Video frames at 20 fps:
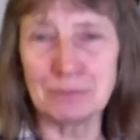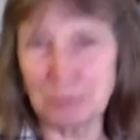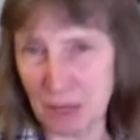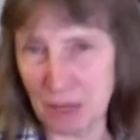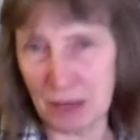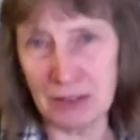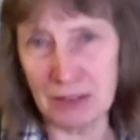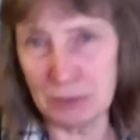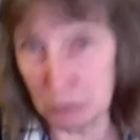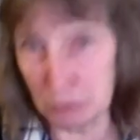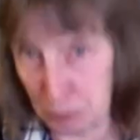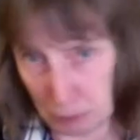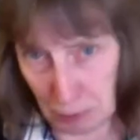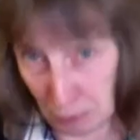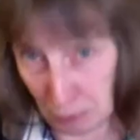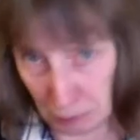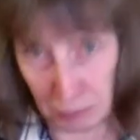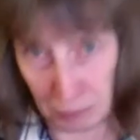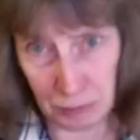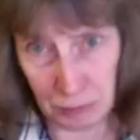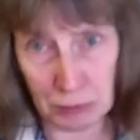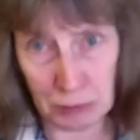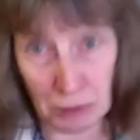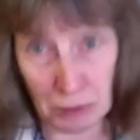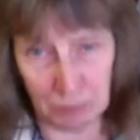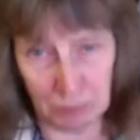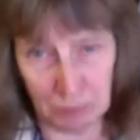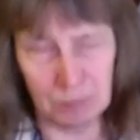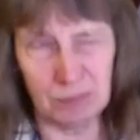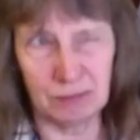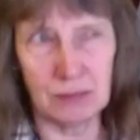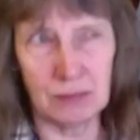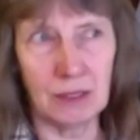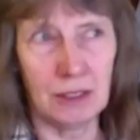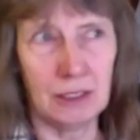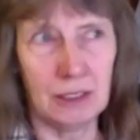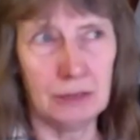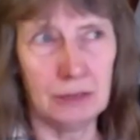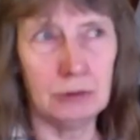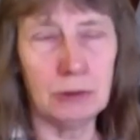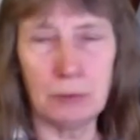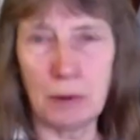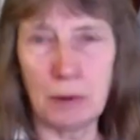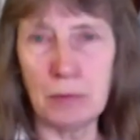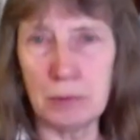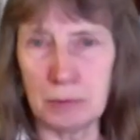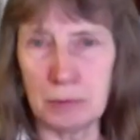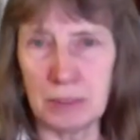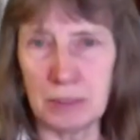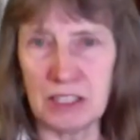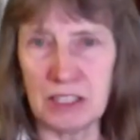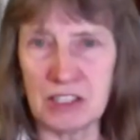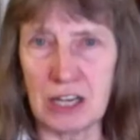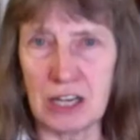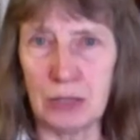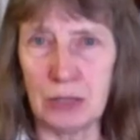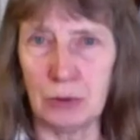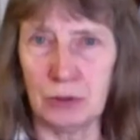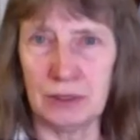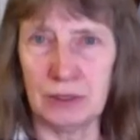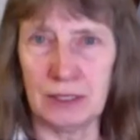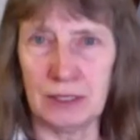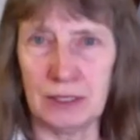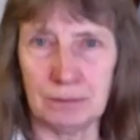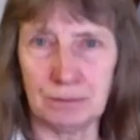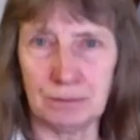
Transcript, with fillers: I think we were probably we were we were probably slow on that.